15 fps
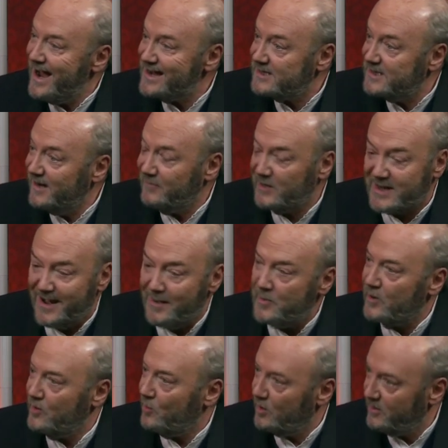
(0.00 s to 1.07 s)
asked David
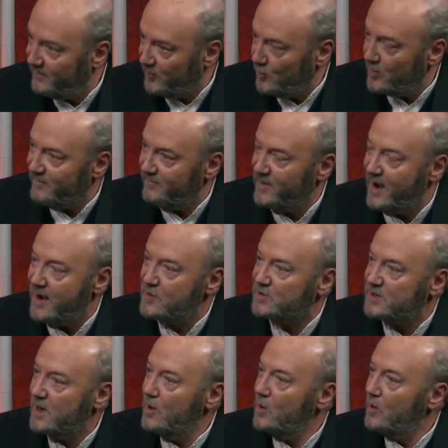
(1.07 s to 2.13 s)
Cameron on the floor of the
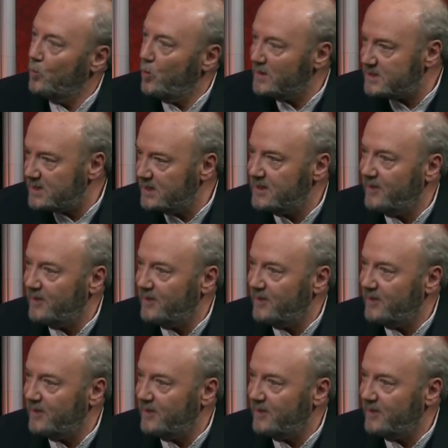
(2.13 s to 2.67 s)
House, what's the